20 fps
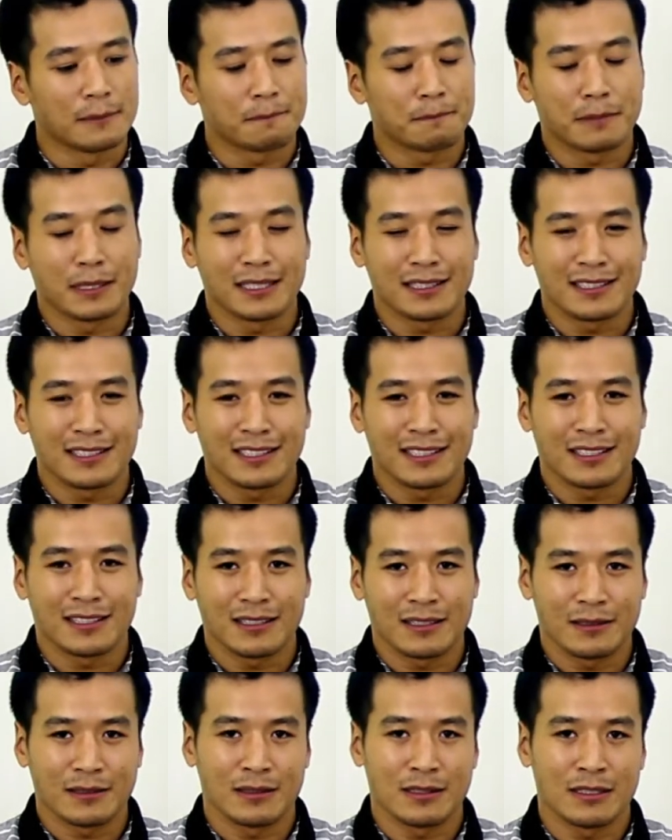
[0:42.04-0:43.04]
But
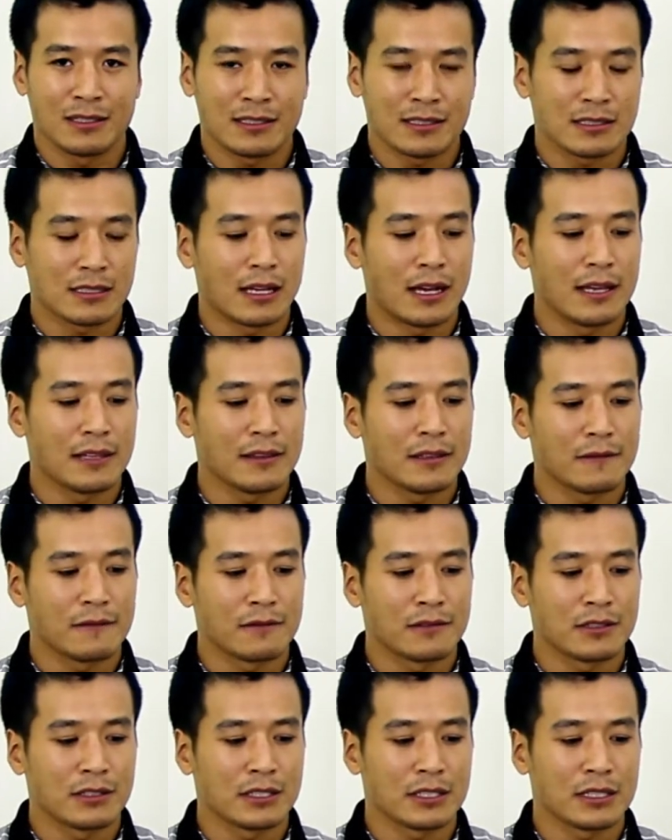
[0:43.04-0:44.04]
the slight
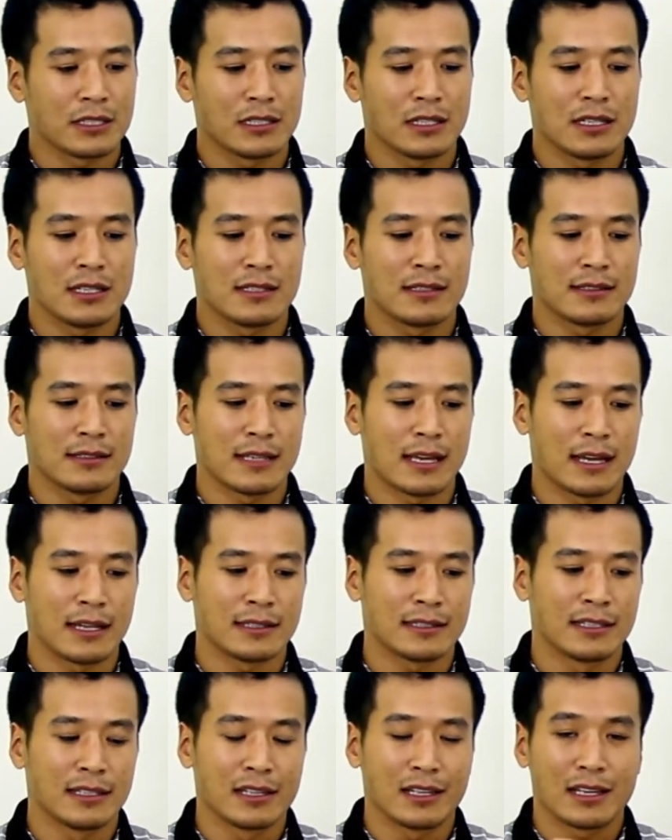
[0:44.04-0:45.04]
difference here is
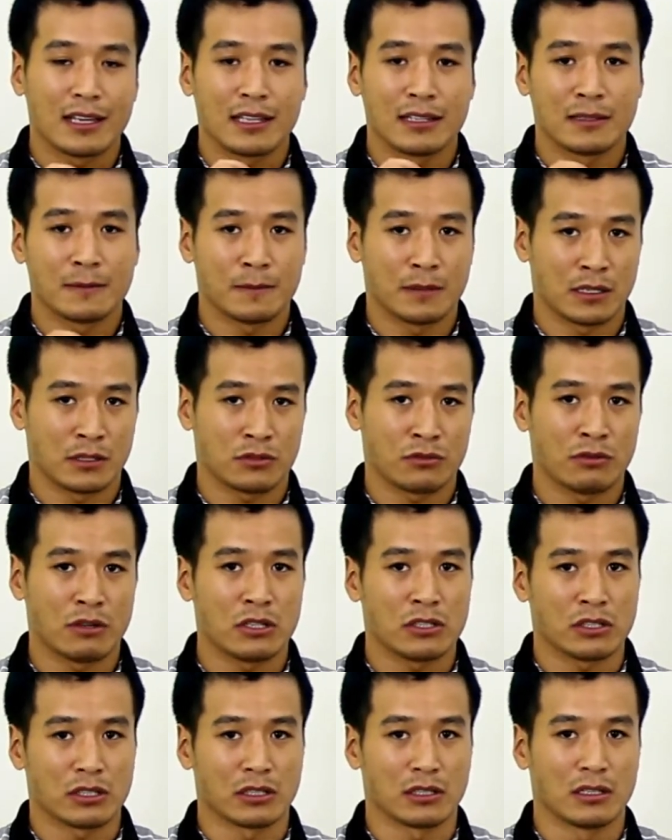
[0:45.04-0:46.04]
that in the
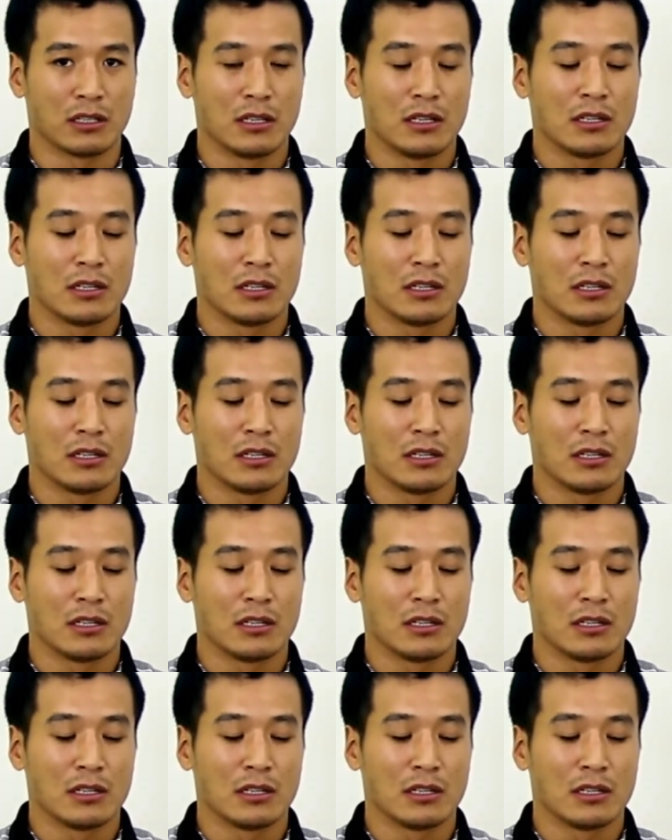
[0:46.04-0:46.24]
punctuation.